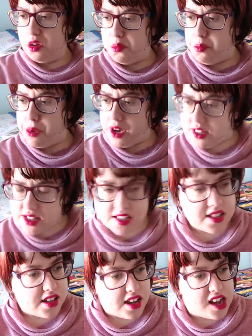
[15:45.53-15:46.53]
But
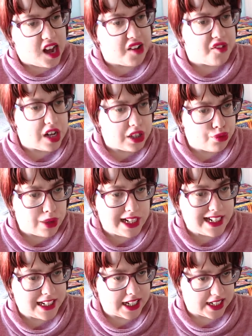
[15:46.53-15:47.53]
I find
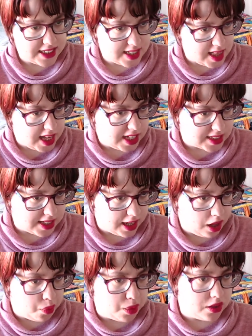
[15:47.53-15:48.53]
really nice things, and I
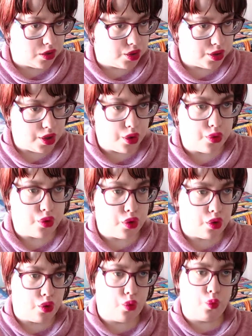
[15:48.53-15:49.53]
want to show
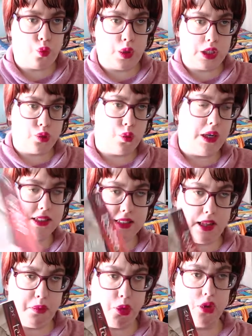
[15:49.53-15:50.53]
you which ones I
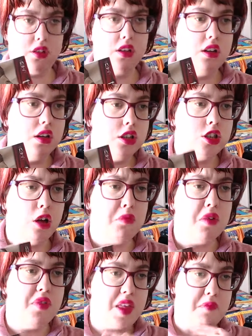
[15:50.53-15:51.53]
bought. Some
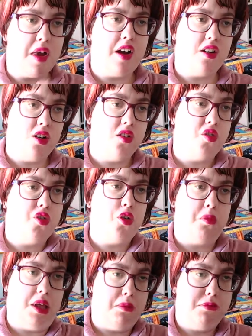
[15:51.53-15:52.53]
of them are not for
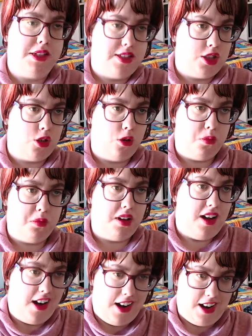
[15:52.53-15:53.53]
me, but some
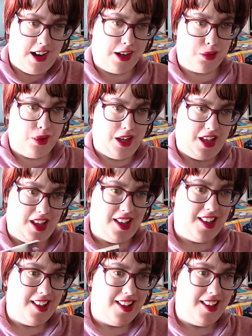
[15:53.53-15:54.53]
are actually
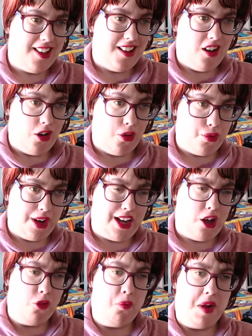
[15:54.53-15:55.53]
already
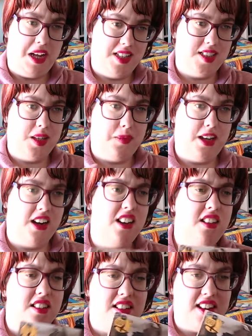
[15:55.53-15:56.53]
on my
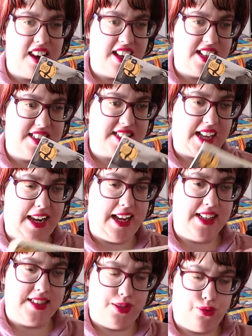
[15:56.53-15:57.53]
TBR, like
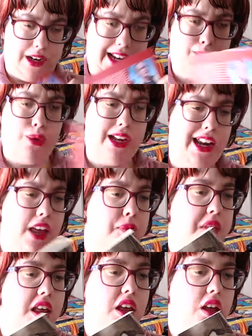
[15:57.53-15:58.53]
escalating really quickly.
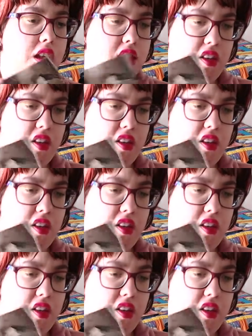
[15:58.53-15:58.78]
The